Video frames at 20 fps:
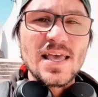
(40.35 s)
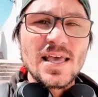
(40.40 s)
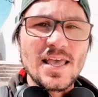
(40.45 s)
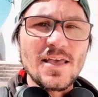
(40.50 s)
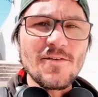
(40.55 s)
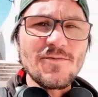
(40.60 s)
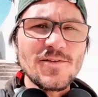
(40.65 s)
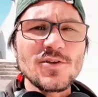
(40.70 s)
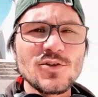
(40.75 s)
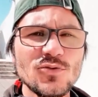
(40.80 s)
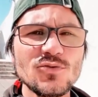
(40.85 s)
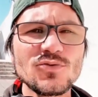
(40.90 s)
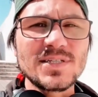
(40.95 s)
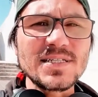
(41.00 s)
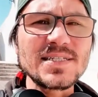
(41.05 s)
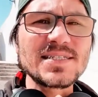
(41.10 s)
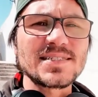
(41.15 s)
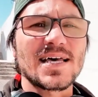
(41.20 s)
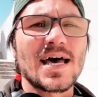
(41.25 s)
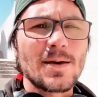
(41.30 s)
If you do
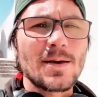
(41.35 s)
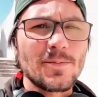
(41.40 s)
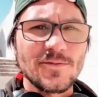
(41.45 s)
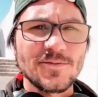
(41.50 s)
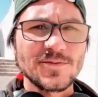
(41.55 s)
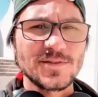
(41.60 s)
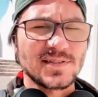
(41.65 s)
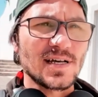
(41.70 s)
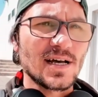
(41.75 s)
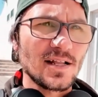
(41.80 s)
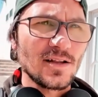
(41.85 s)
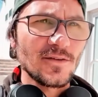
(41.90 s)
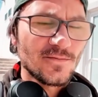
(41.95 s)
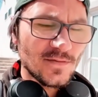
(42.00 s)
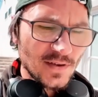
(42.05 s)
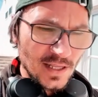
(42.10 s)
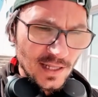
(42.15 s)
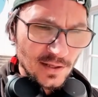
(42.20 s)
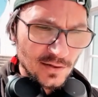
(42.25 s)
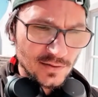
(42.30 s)
this type of style of
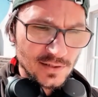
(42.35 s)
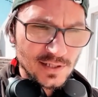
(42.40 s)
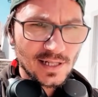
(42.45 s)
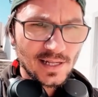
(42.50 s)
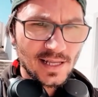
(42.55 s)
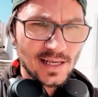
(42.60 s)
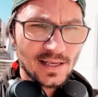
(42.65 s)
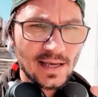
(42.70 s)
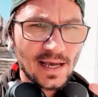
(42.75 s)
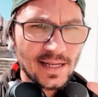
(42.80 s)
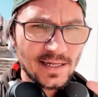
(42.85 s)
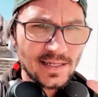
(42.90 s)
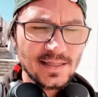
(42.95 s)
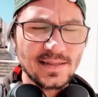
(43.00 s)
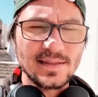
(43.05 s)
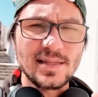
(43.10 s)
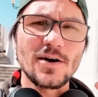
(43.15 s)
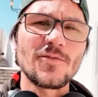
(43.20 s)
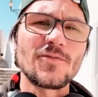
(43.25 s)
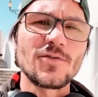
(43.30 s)
videos, like I did
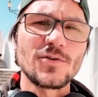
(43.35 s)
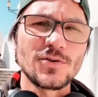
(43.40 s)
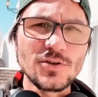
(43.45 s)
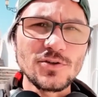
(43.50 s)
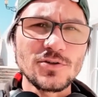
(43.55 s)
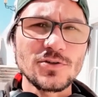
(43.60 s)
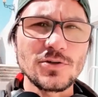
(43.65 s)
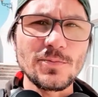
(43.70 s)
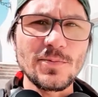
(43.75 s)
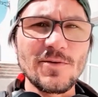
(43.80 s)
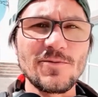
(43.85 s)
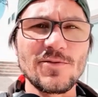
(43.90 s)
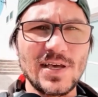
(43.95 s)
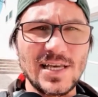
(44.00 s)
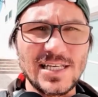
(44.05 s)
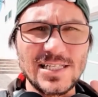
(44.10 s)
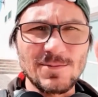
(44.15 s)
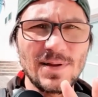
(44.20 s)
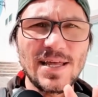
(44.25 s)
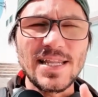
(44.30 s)
now for YouTube, if you're
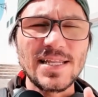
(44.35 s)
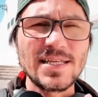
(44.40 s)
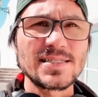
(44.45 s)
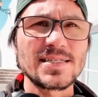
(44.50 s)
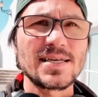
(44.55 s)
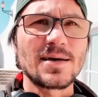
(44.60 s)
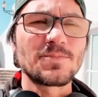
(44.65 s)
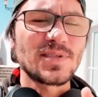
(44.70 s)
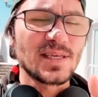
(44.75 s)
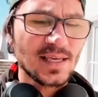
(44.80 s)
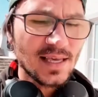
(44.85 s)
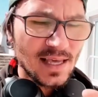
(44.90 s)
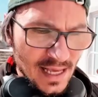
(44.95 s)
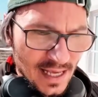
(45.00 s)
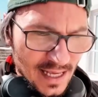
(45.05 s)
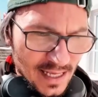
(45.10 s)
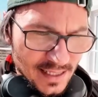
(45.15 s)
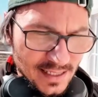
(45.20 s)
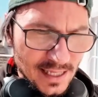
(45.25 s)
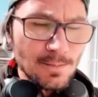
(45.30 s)
explaining something,
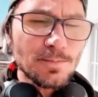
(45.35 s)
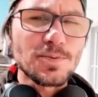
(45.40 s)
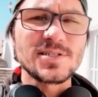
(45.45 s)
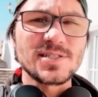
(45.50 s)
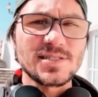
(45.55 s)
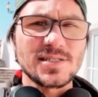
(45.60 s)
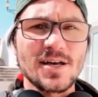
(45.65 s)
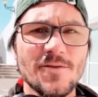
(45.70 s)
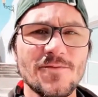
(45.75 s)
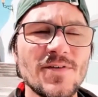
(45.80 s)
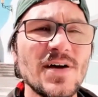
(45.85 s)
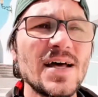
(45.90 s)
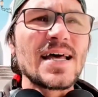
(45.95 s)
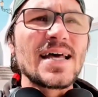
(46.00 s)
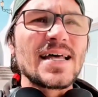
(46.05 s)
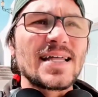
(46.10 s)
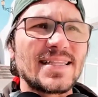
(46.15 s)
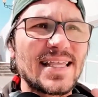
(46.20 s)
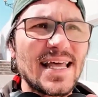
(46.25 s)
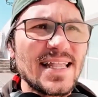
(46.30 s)
simple stuff,
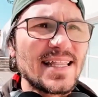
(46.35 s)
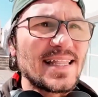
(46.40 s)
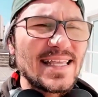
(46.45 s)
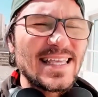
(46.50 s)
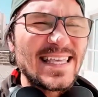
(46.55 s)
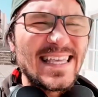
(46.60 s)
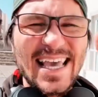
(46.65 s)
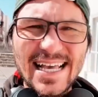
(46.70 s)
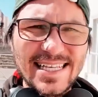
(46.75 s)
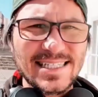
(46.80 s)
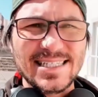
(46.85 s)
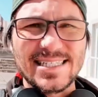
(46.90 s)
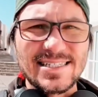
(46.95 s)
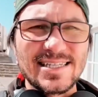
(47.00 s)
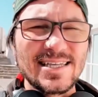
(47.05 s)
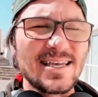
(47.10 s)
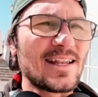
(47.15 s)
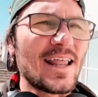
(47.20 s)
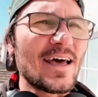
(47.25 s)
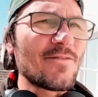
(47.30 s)
then yes,
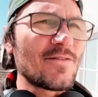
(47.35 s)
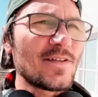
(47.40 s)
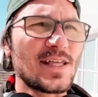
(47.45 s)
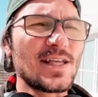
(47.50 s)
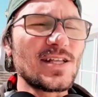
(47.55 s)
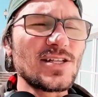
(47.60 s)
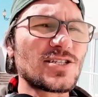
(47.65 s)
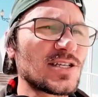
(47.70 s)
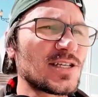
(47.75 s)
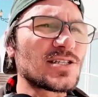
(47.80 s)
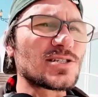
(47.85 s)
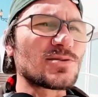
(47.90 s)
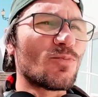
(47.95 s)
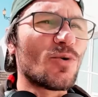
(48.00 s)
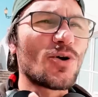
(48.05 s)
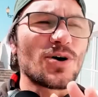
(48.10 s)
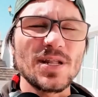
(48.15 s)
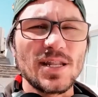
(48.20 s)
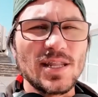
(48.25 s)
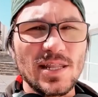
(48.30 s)
the 11-inch is
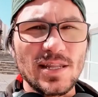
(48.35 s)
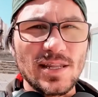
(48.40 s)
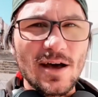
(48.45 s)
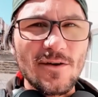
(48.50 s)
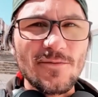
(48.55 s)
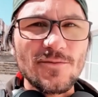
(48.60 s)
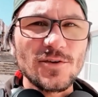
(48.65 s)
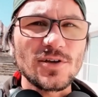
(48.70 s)
more than enough.